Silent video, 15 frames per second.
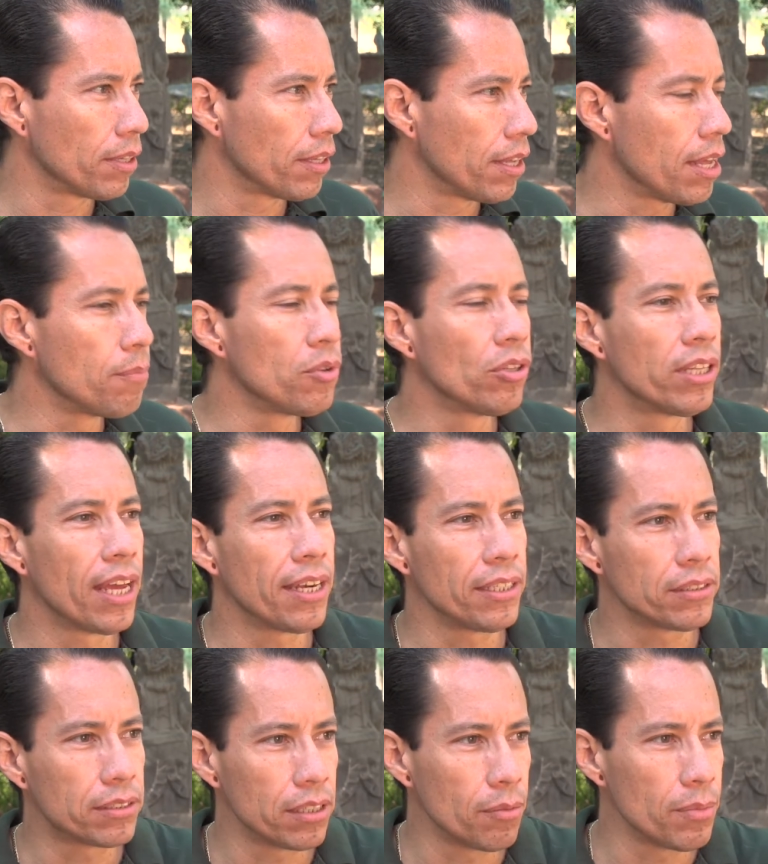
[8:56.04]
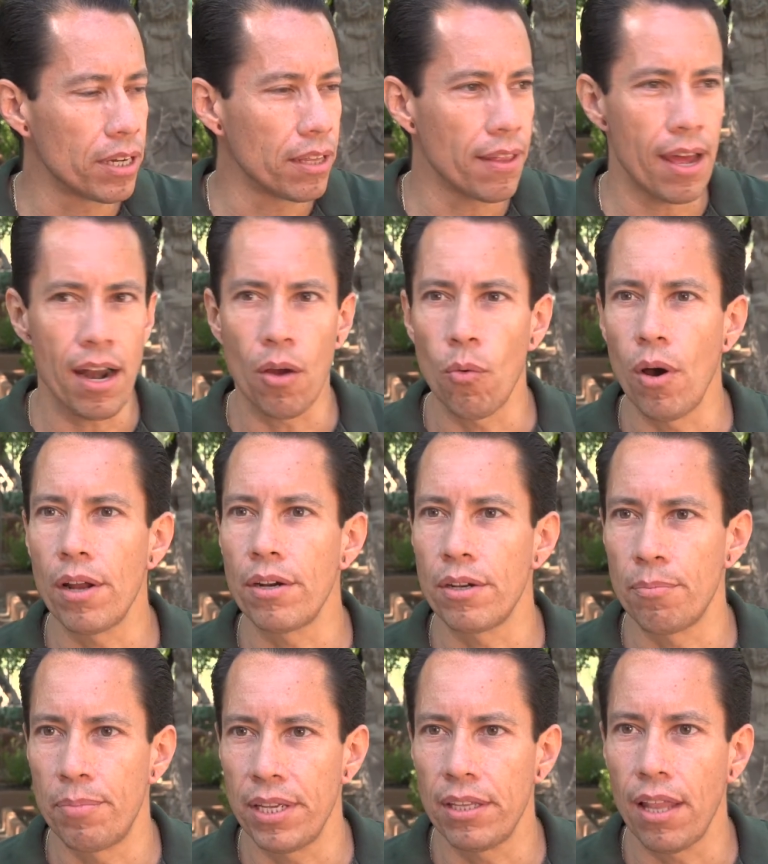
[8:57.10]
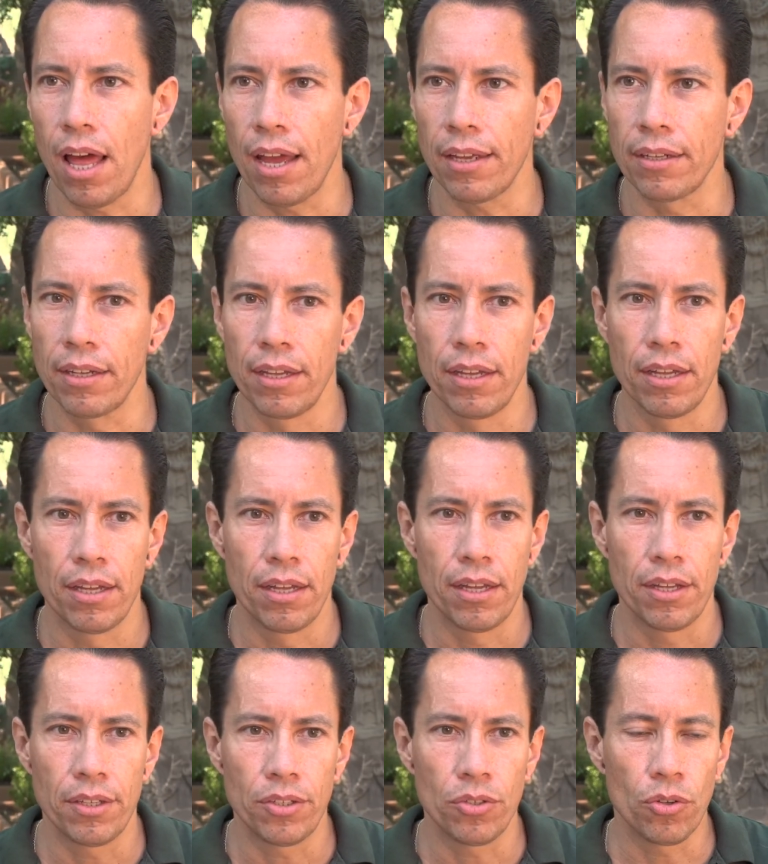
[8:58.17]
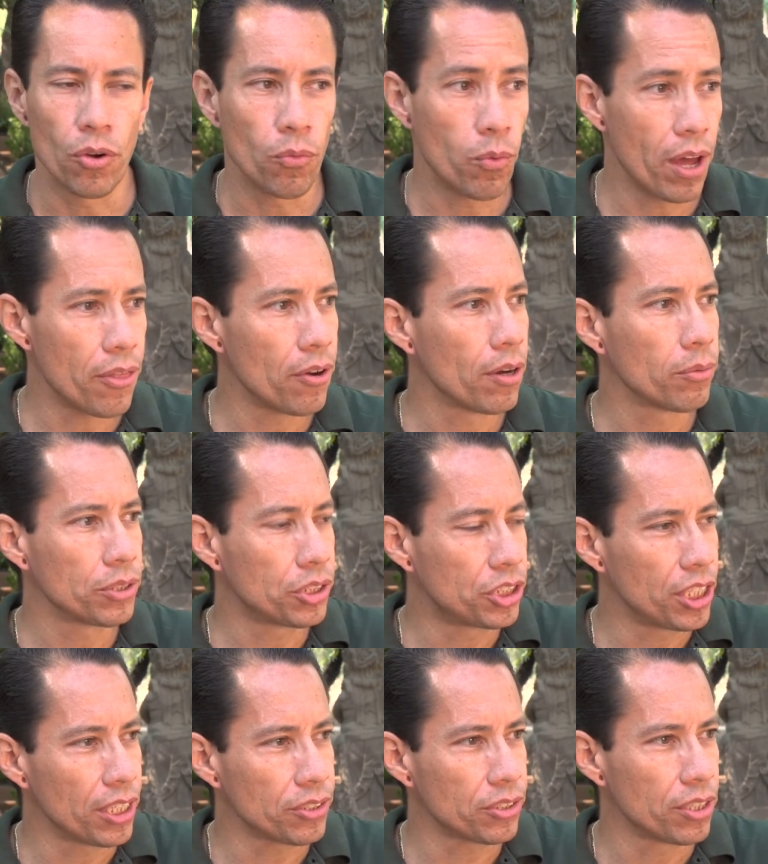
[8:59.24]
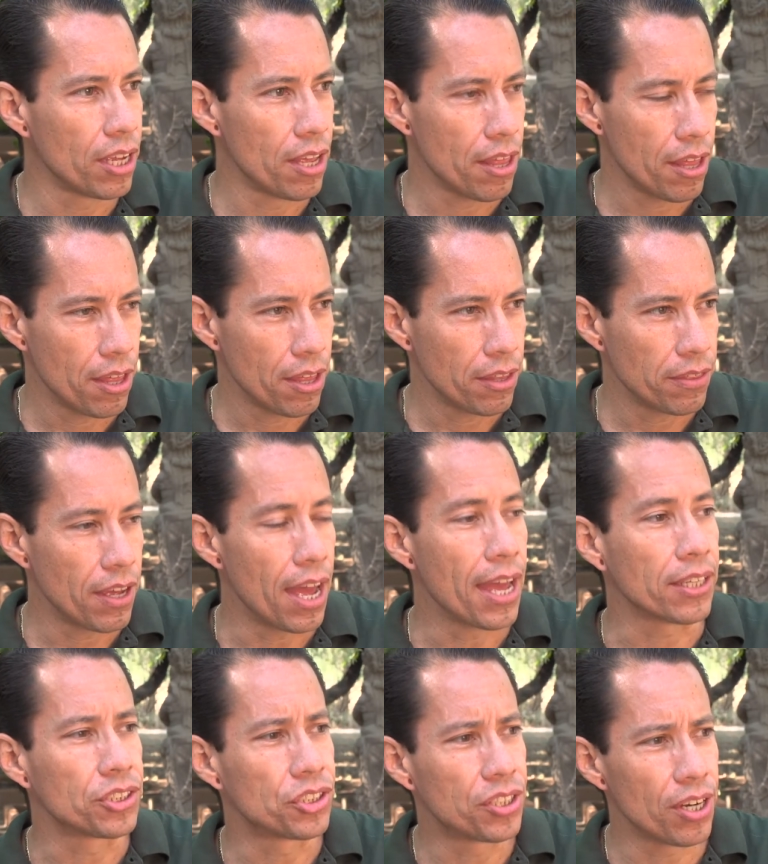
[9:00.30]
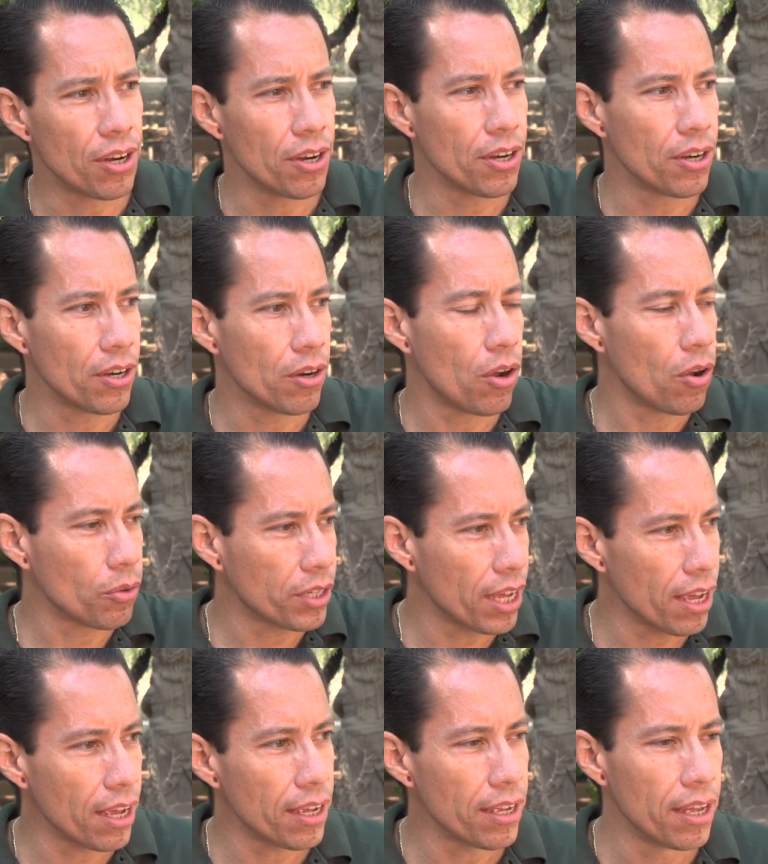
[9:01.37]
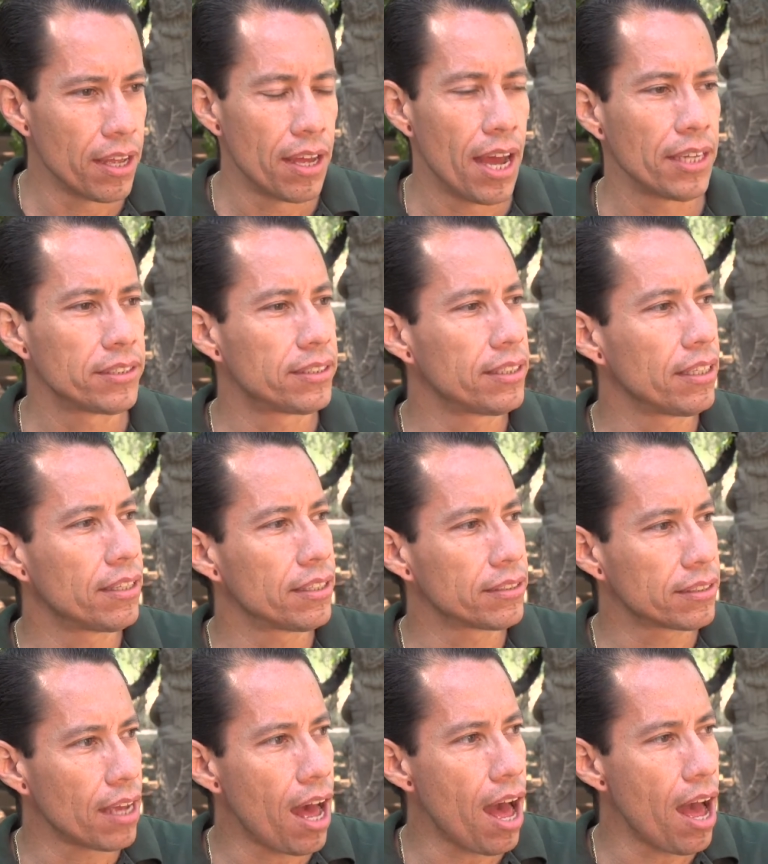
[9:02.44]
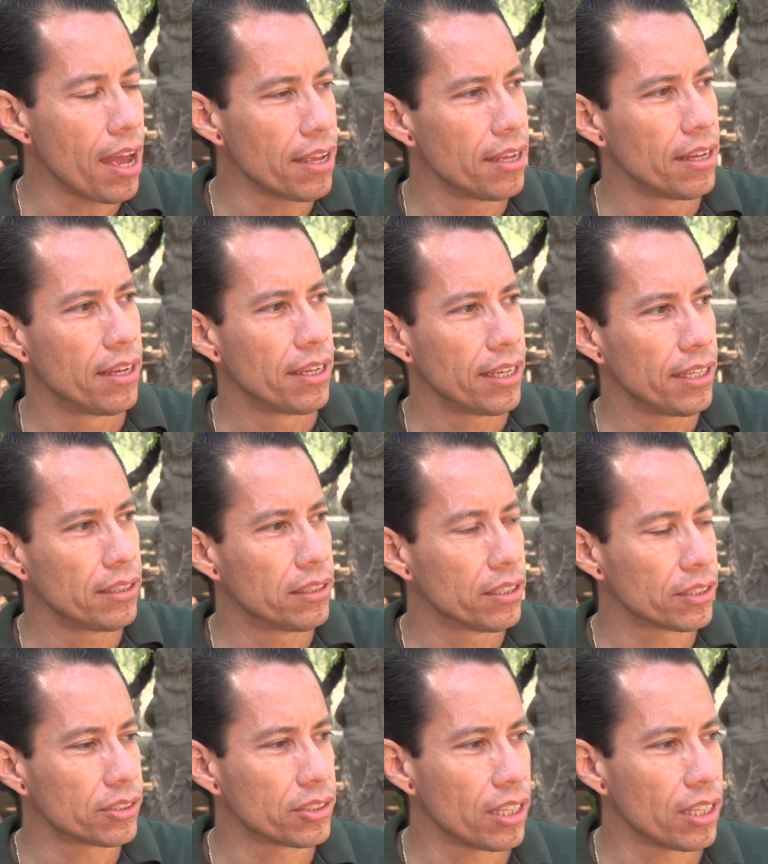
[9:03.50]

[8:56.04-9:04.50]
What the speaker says: emulating somebody that I wanted to be like, whether it was just the exterior. Okay, I see this guy, he looks